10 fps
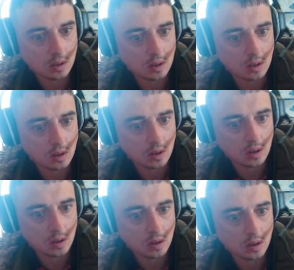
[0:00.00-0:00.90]

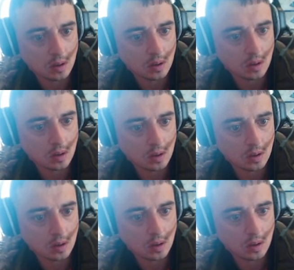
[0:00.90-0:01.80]

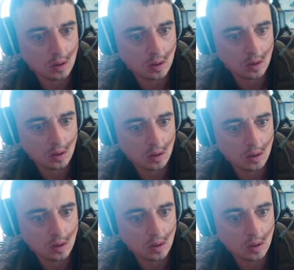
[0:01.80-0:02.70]

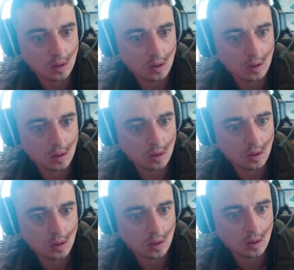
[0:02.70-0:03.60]

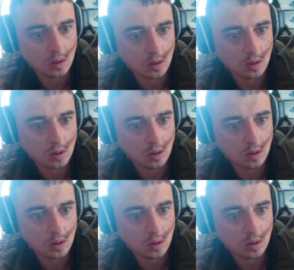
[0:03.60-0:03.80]
(no one is talking)